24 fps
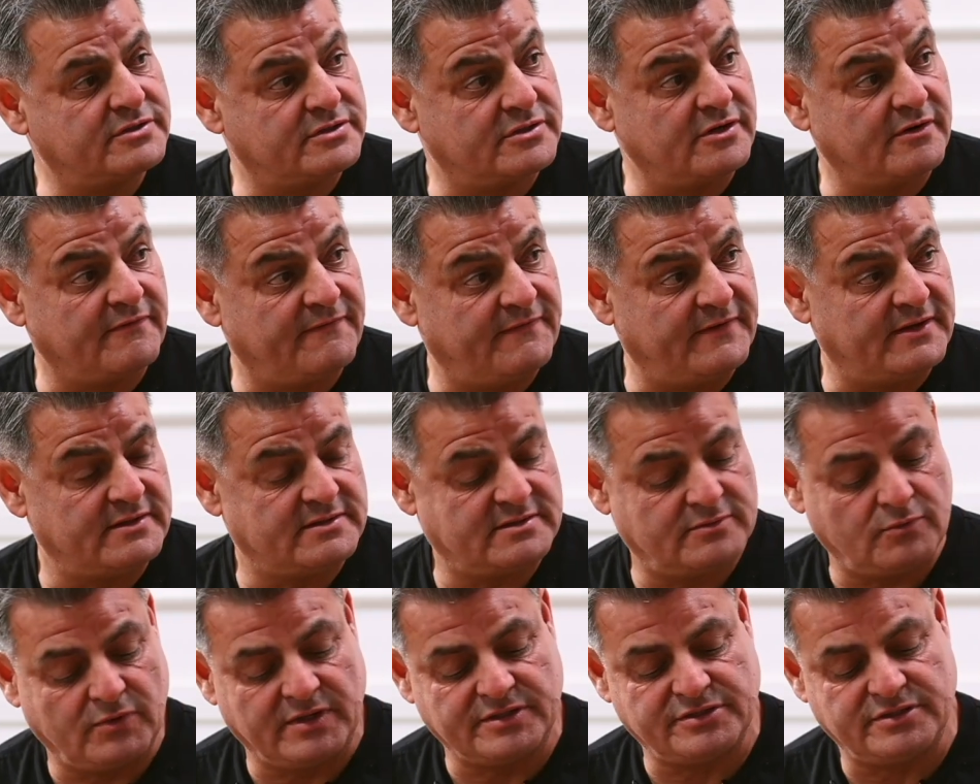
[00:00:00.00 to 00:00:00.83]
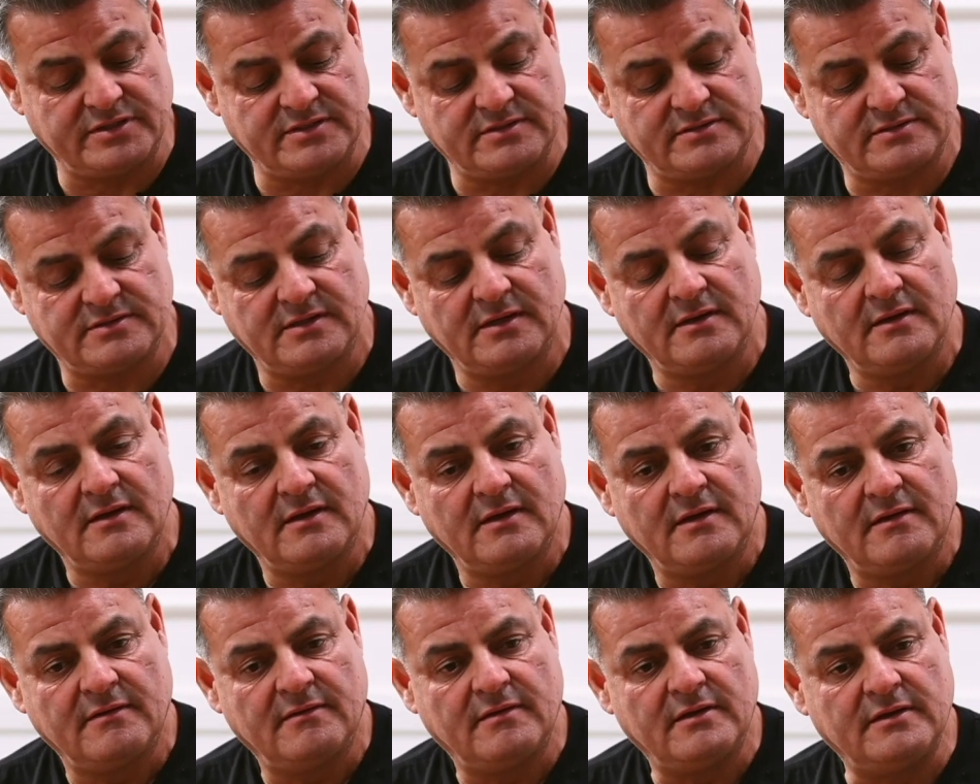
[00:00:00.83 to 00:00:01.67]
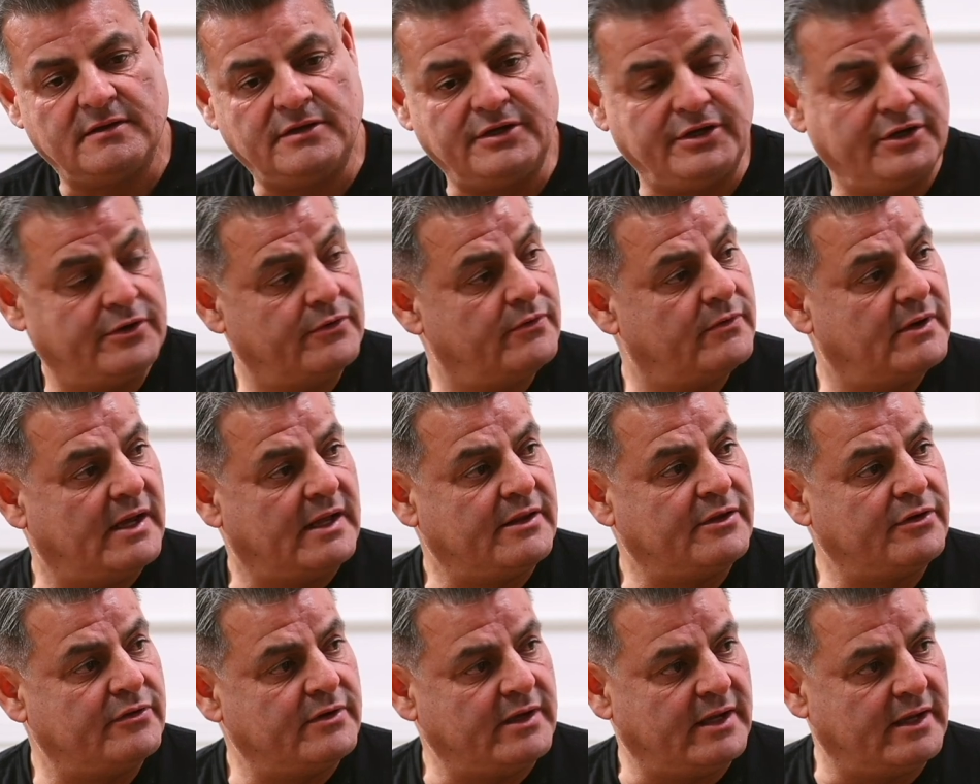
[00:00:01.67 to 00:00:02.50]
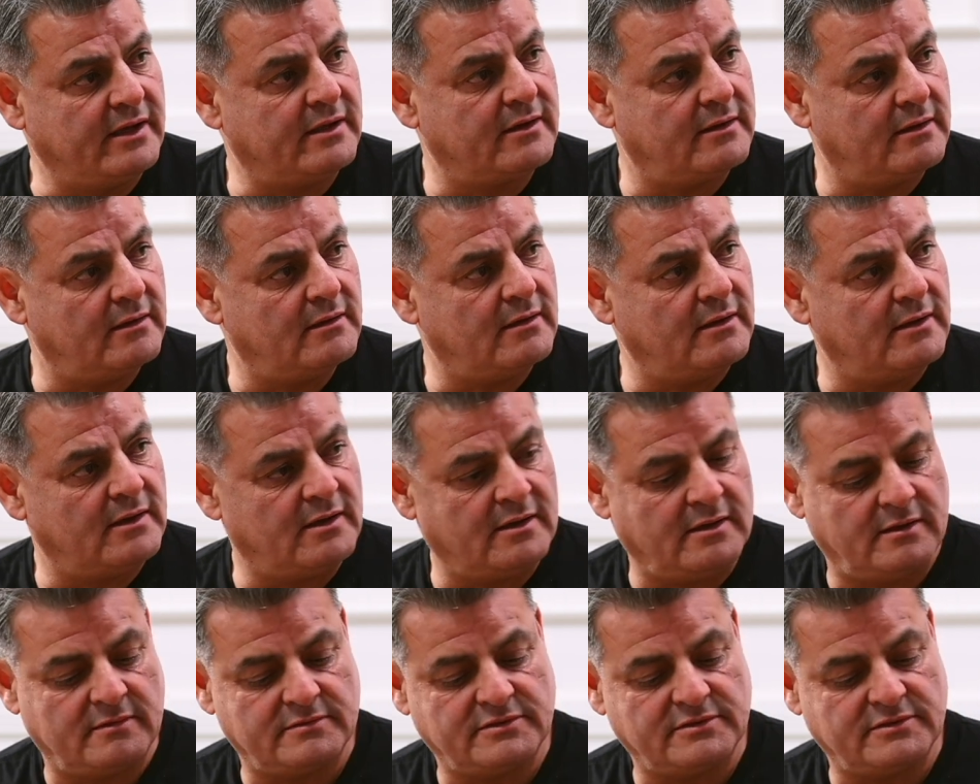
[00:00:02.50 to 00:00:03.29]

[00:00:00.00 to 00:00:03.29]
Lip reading: surface, which is new and unique to